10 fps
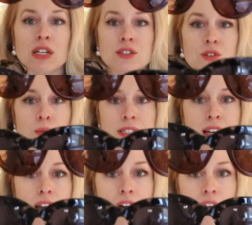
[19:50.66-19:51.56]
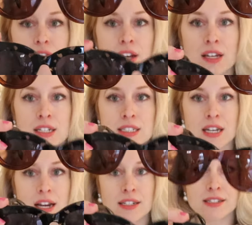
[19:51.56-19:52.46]
These are the ones I have,
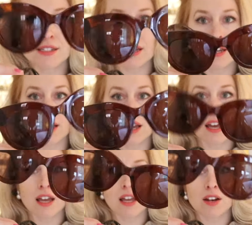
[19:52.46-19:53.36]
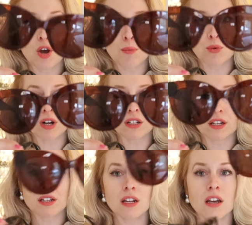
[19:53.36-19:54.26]
Dynasty and
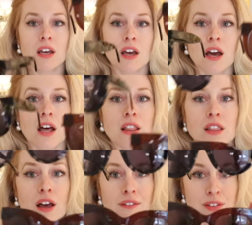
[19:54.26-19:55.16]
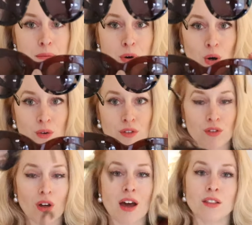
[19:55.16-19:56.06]
Brooklyn. Love them
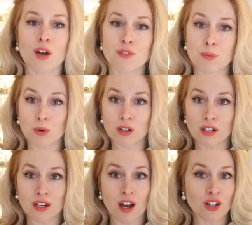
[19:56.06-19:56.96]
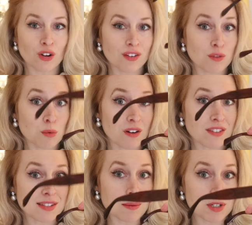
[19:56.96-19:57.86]
both. I love the Brooklyn coloring for more of
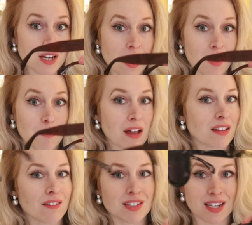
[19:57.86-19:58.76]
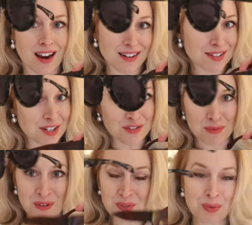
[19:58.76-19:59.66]
the summertime. I love the Dynasty for
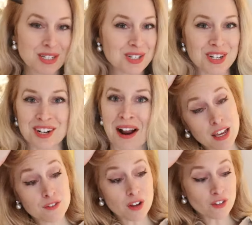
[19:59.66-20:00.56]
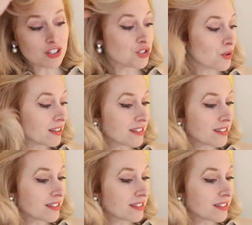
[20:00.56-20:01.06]
more of the winter. If y'all are enjoying